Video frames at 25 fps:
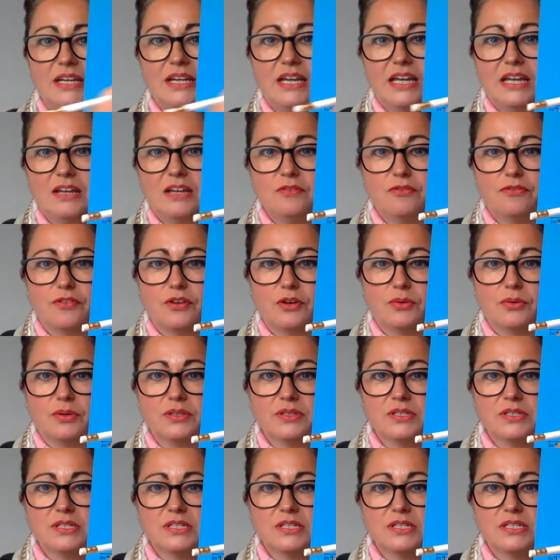
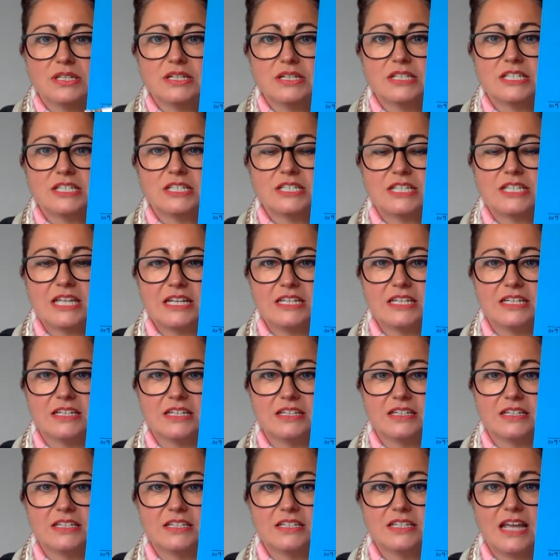influence,
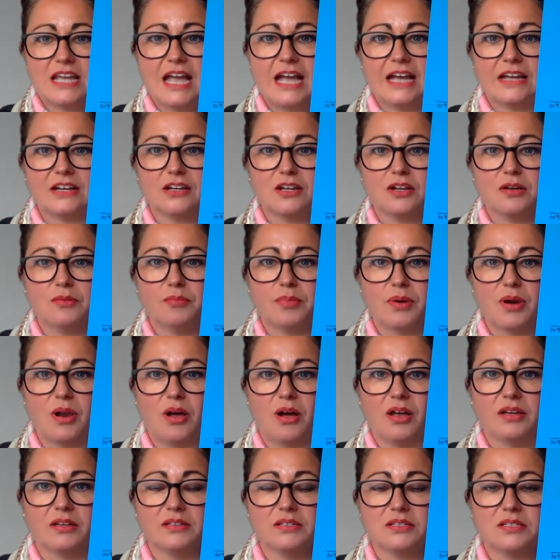steadiness, and
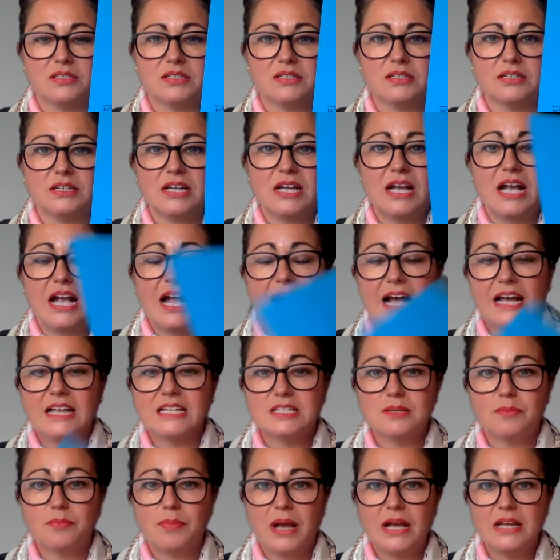compliant. And
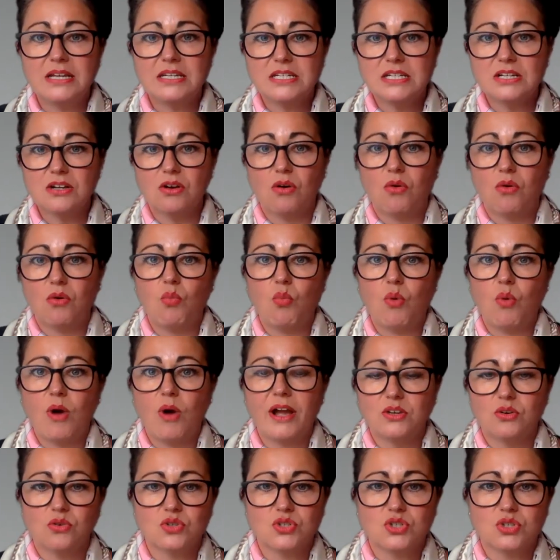depending on where
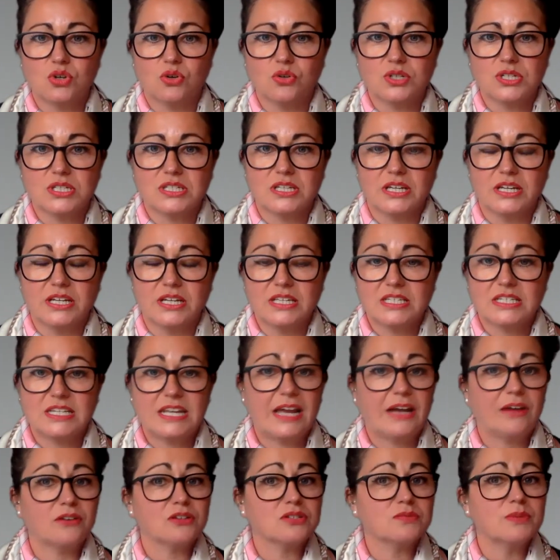your dot sits
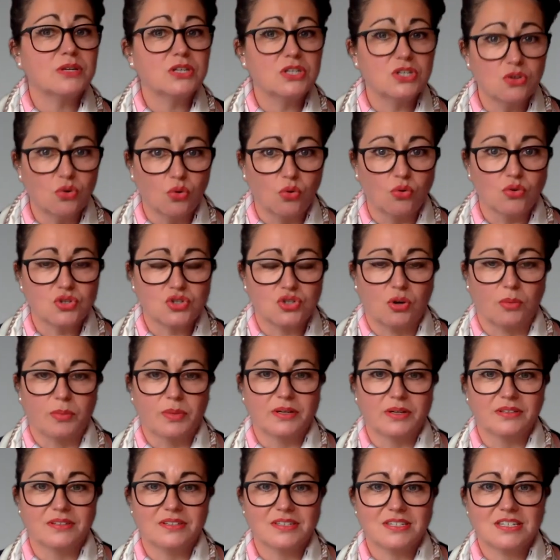tells me your
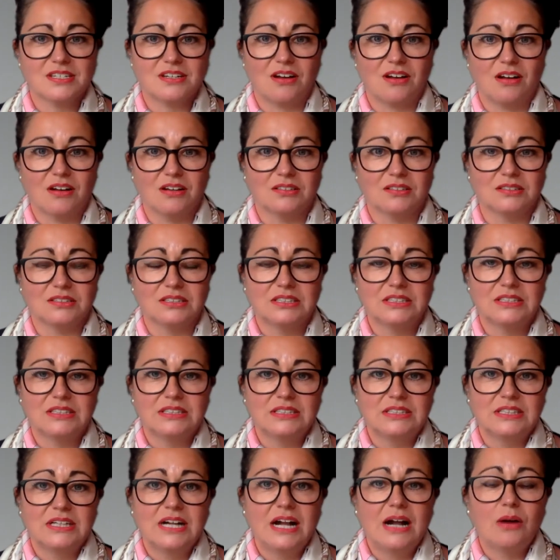dominant style.
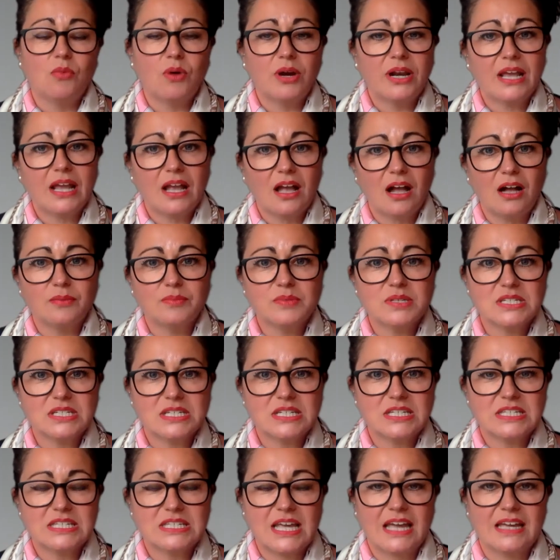And when it comes to
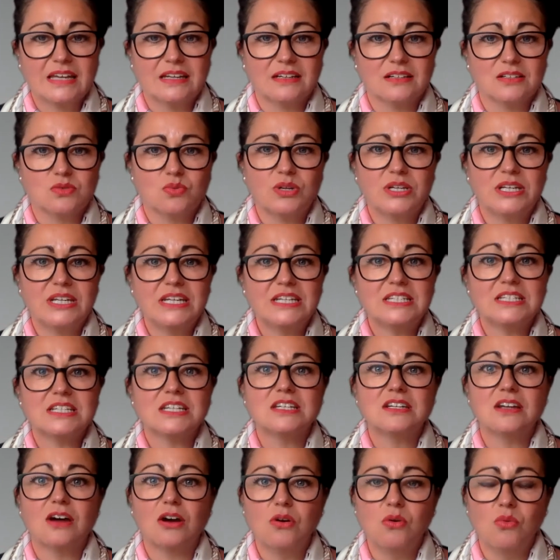sales, we need to
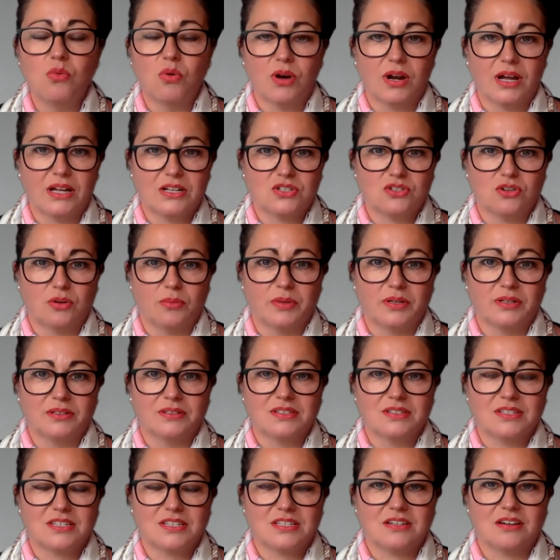know what our
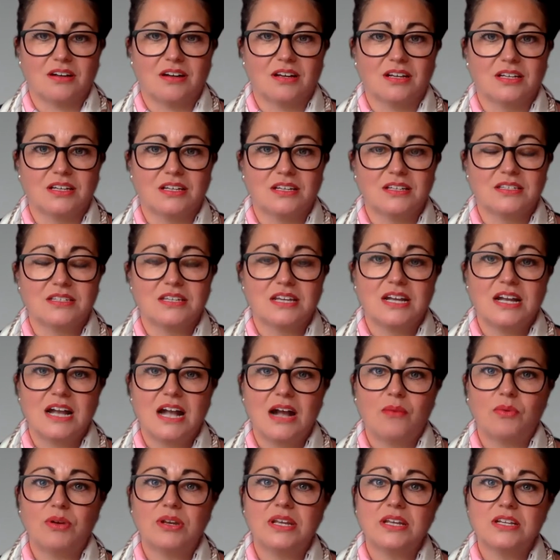dominant style is,
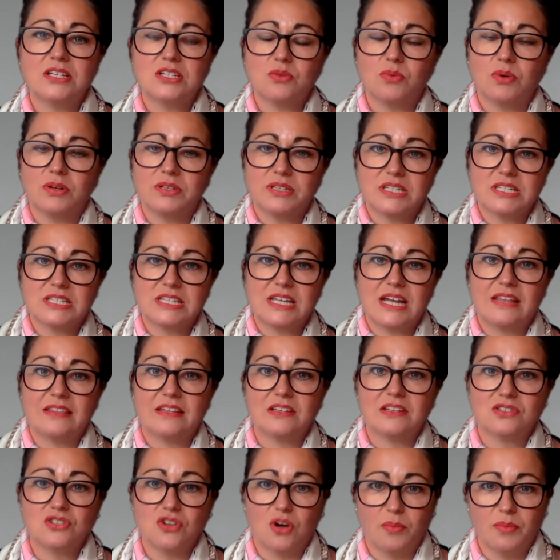and we need to understand
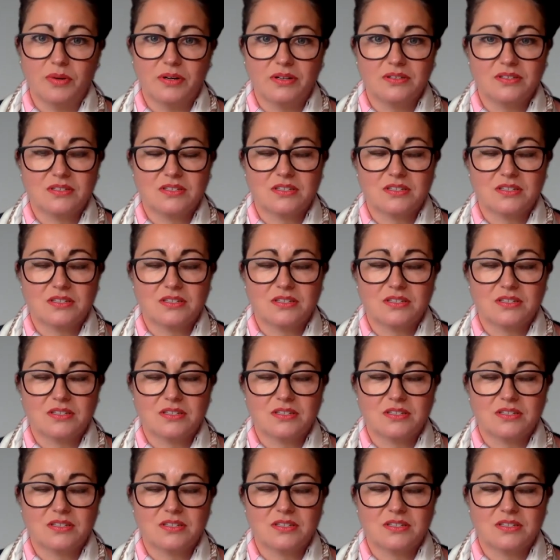the dominant